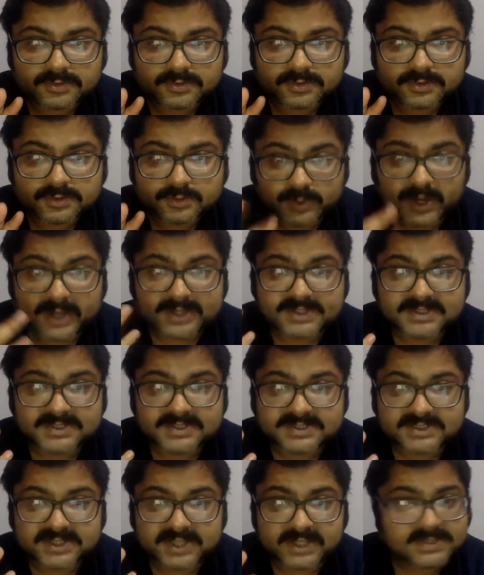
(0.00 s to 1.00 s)
United
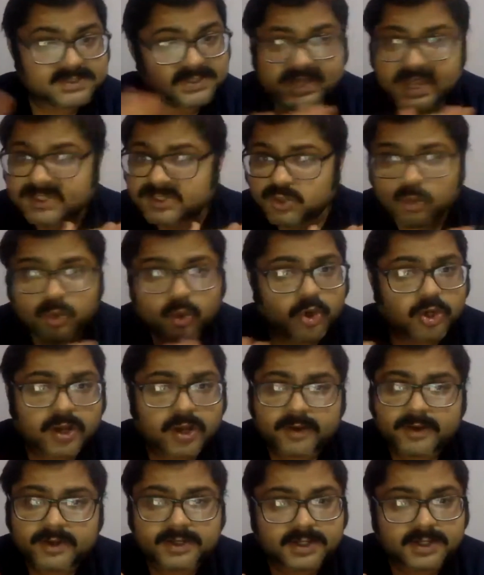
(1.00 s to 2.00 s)
States, it has no
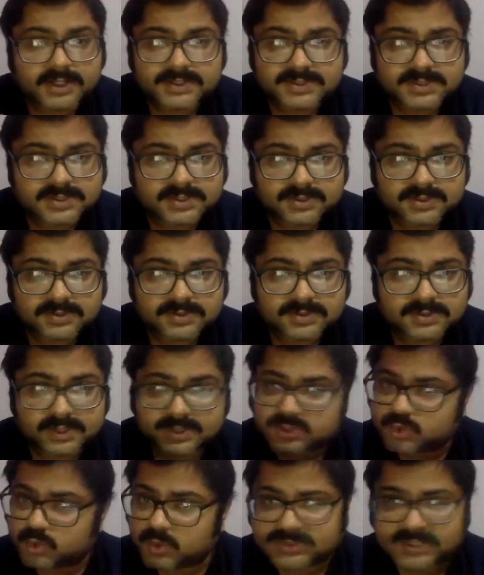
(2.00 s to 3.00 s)
concurrent list. There is
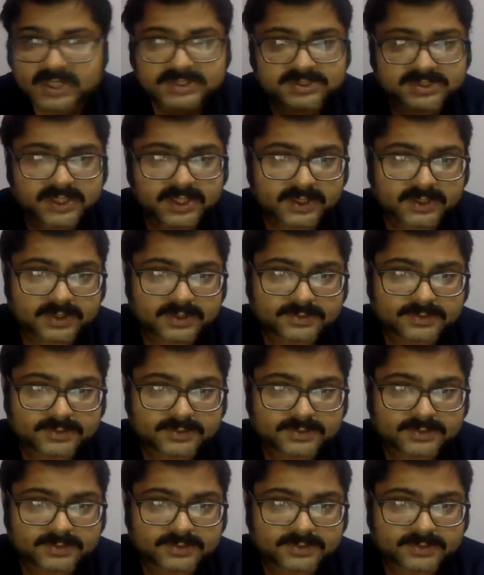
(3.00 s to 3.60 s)
no such thing.